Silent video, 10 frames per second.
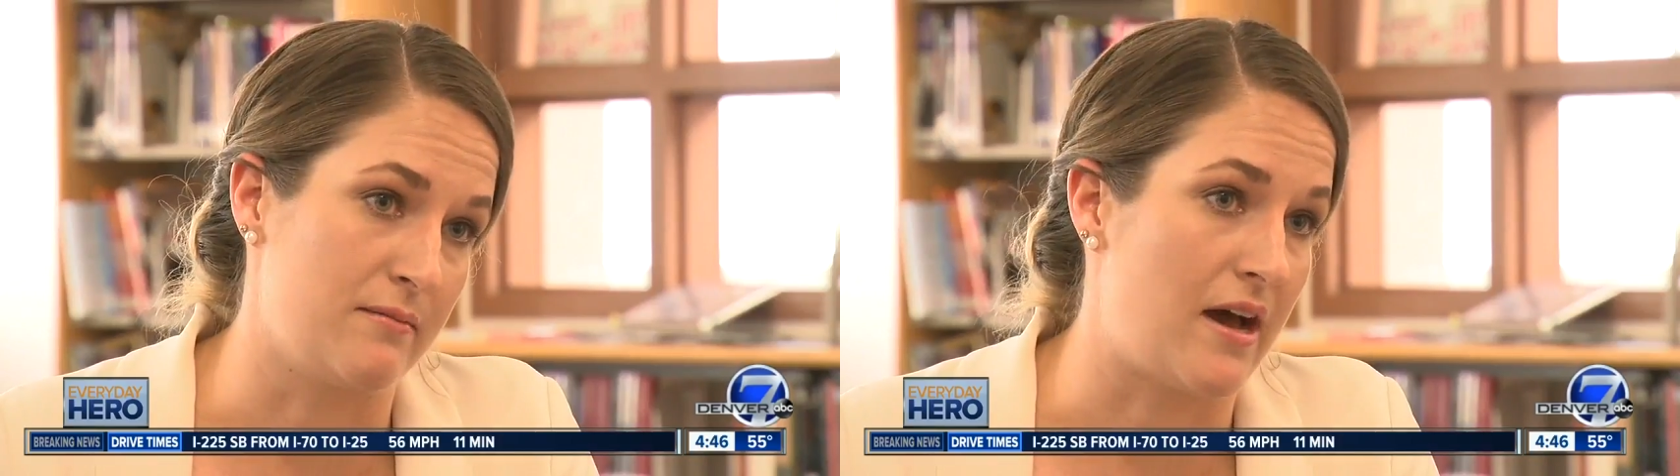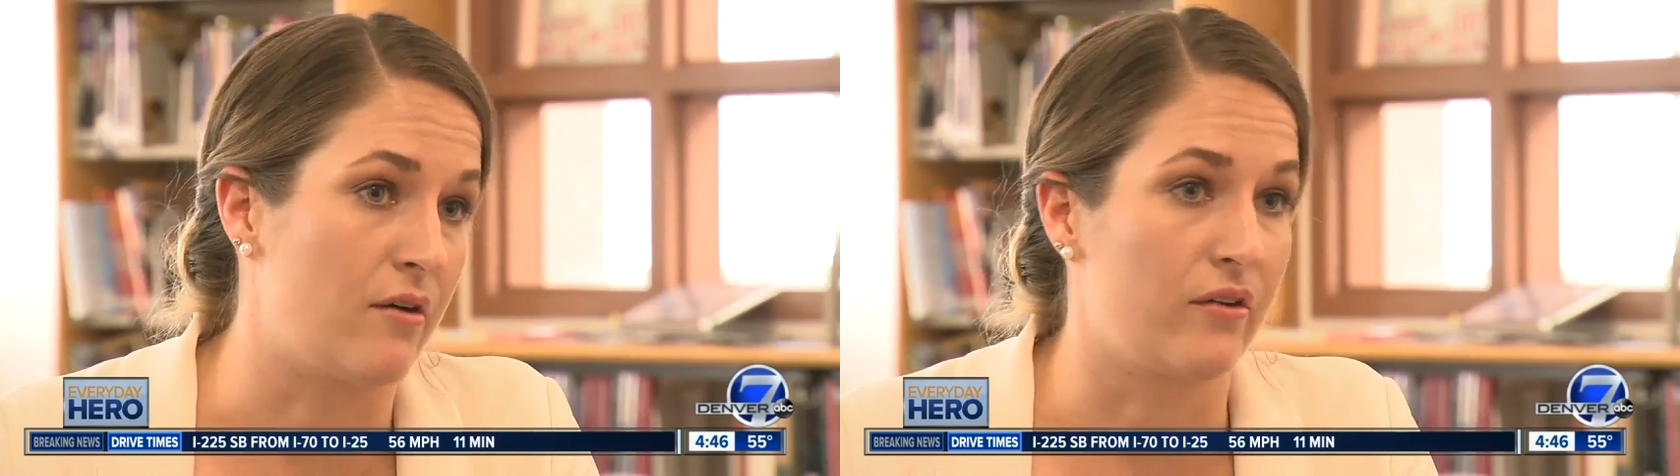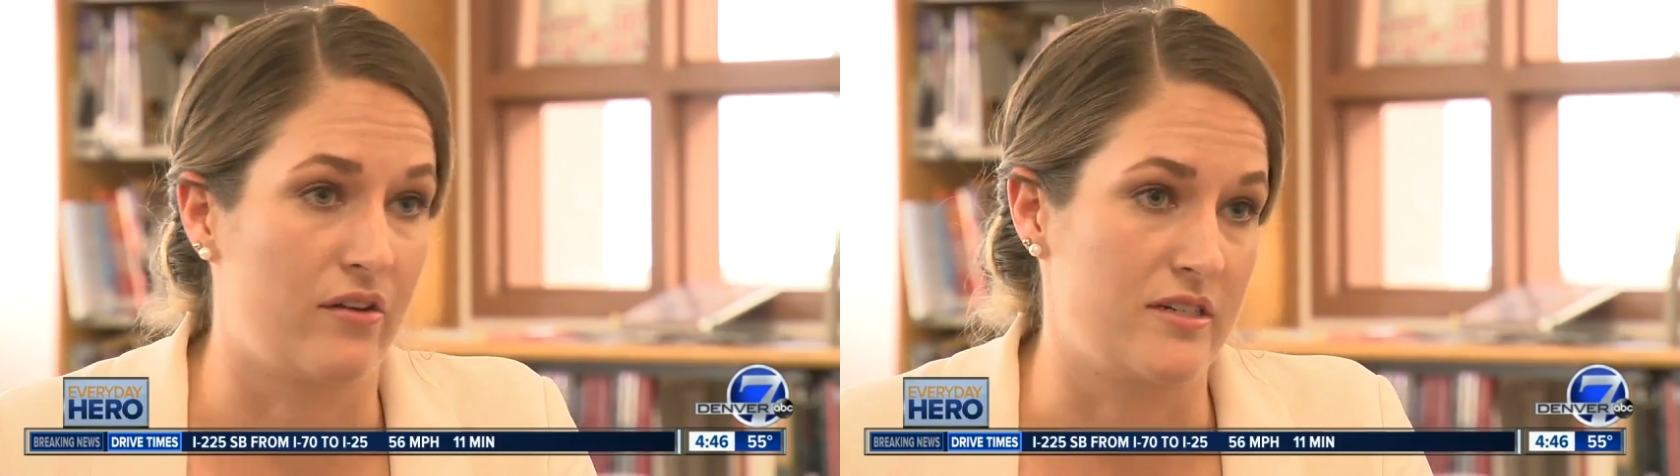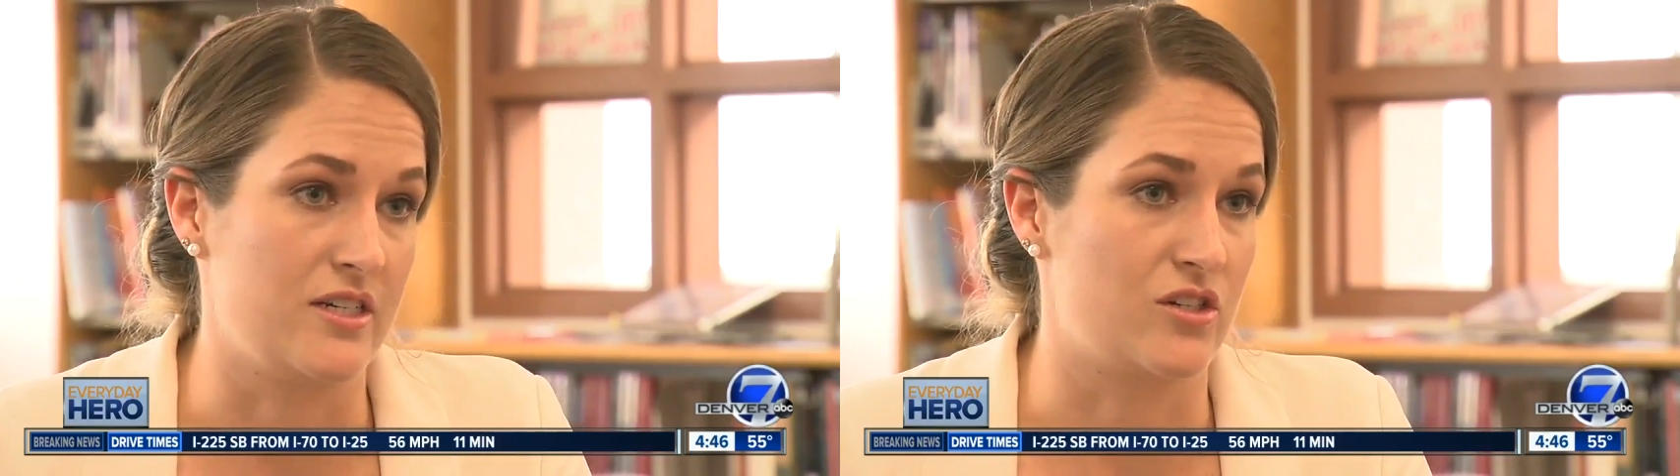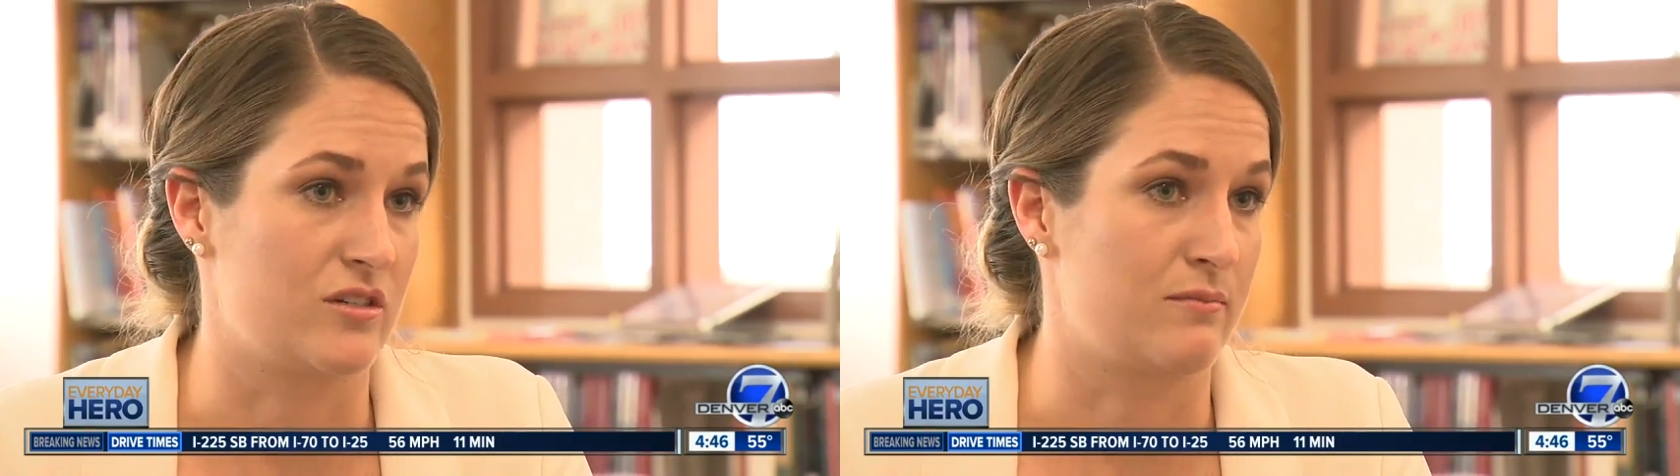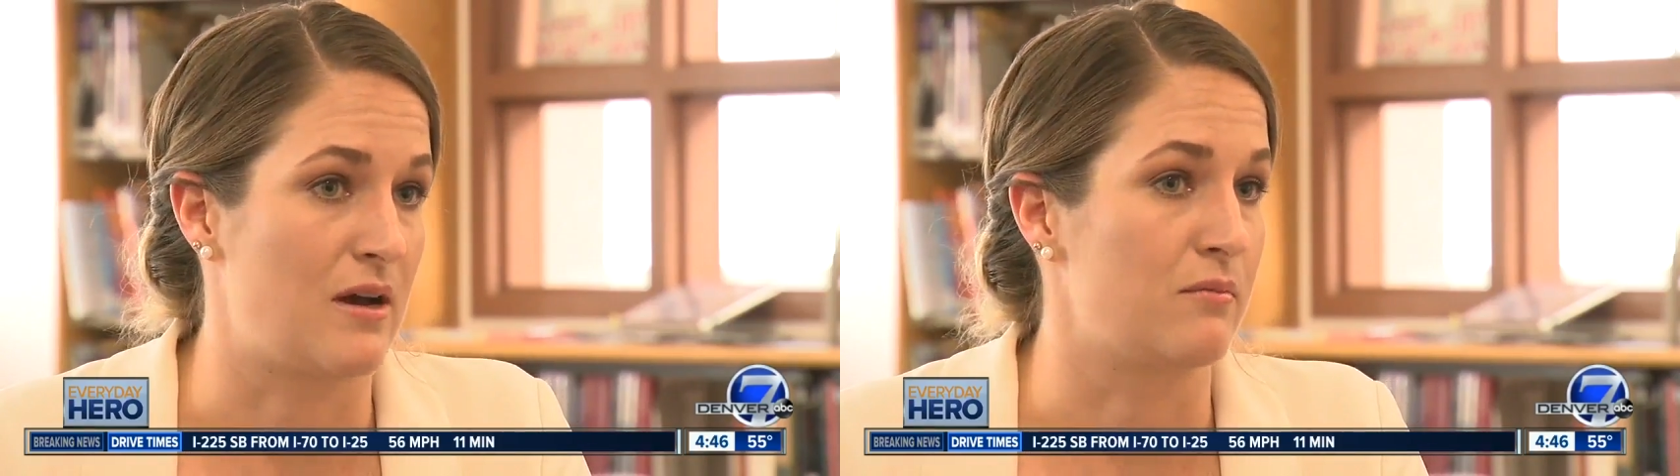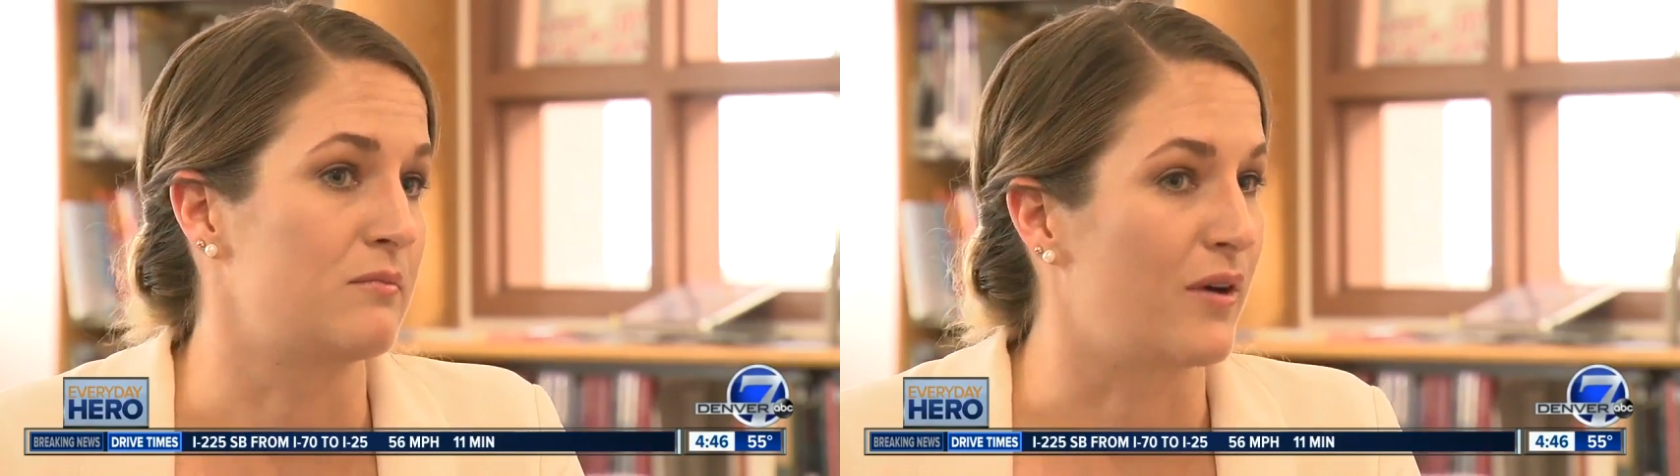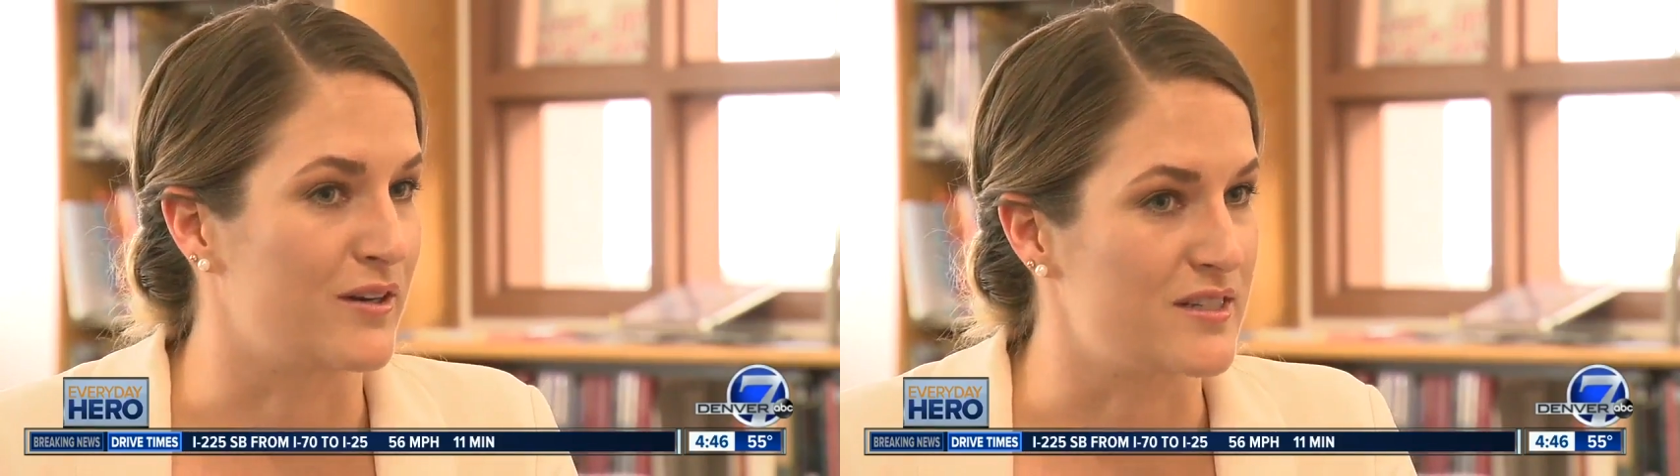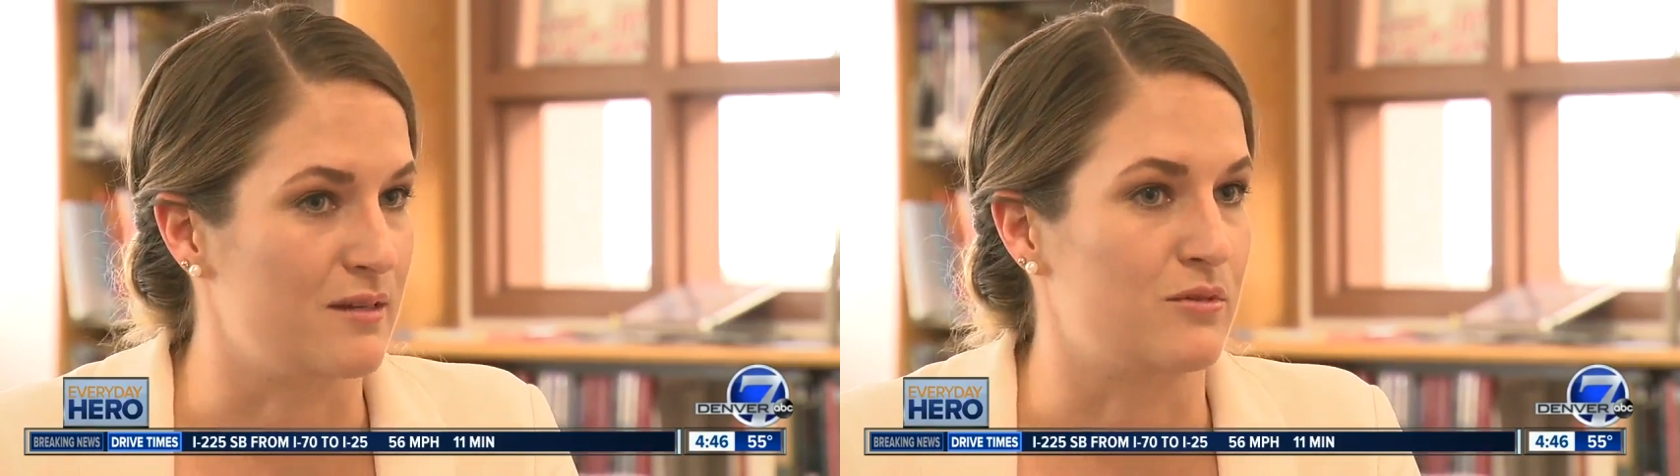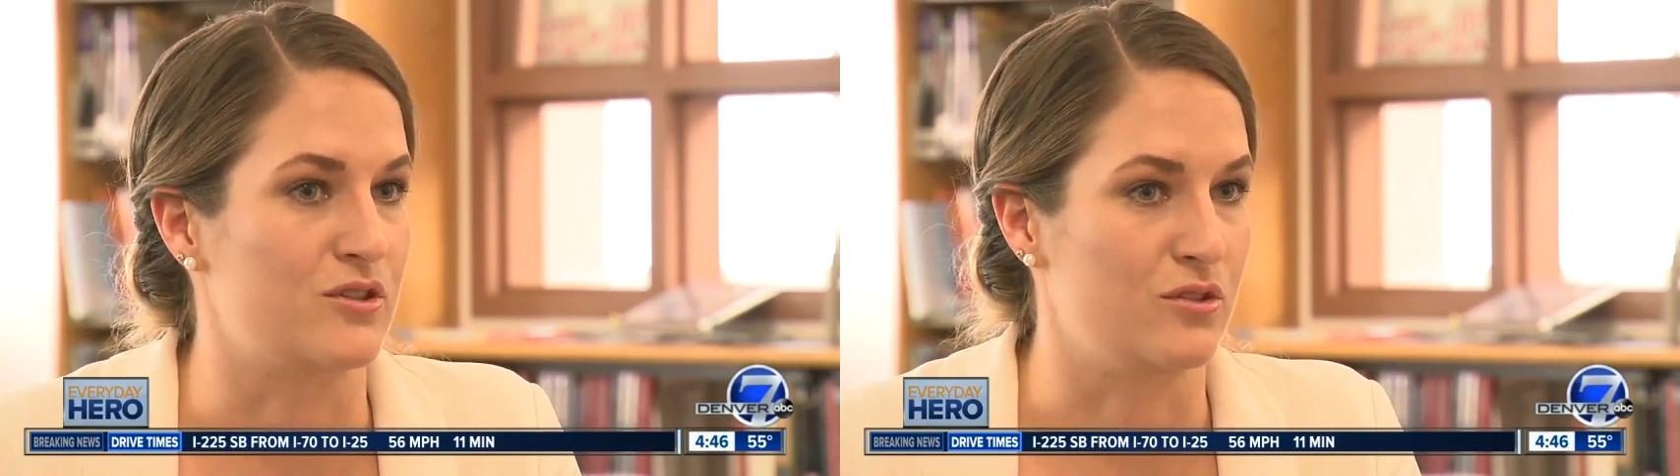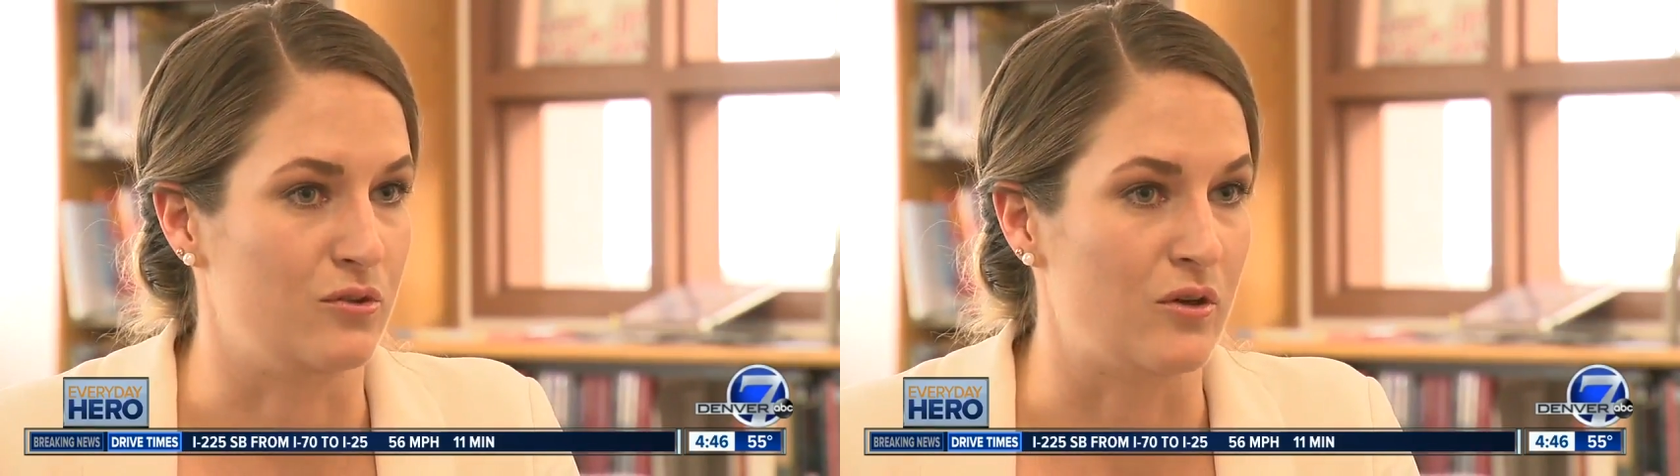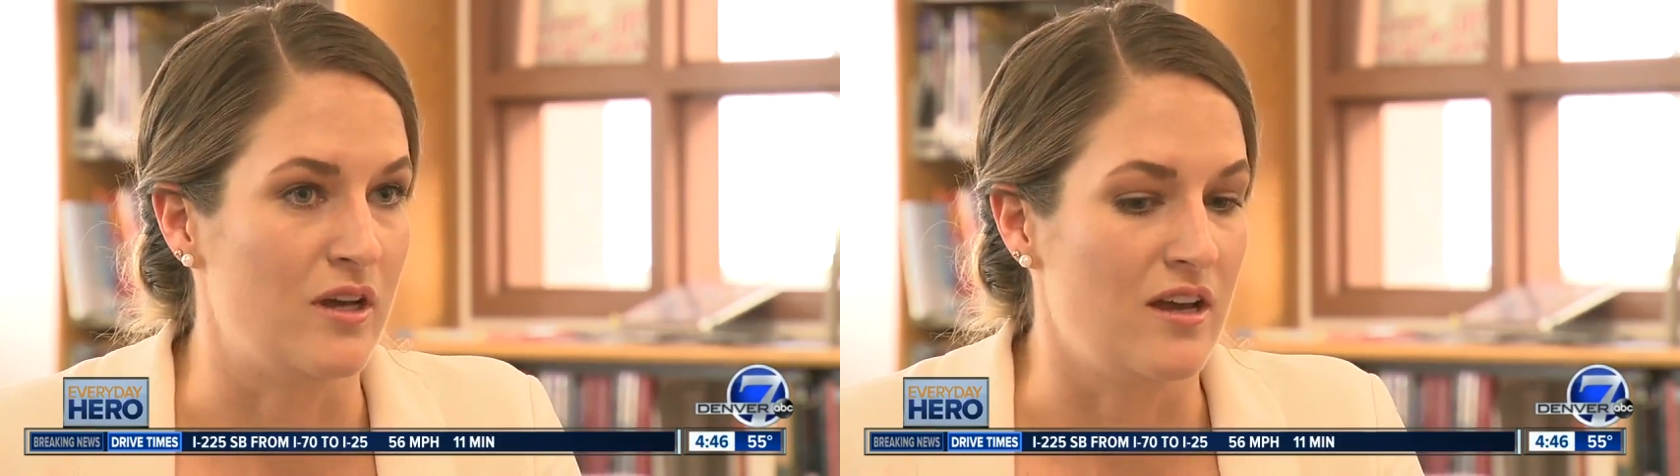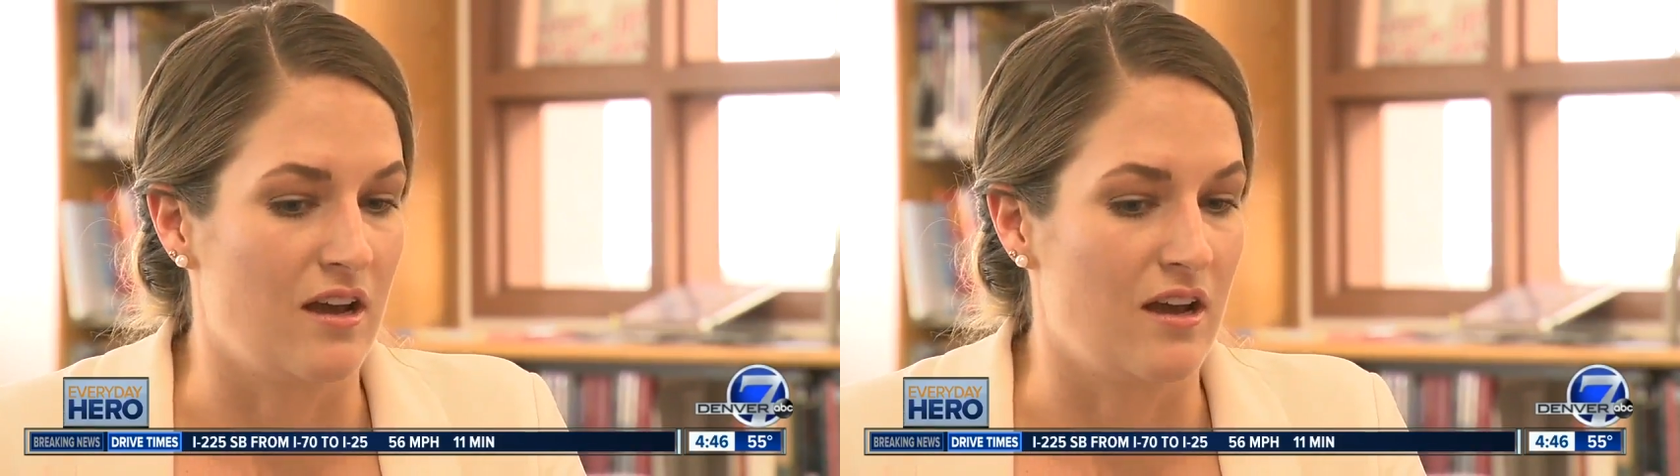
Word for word: about or their teachers about, but Martin's able to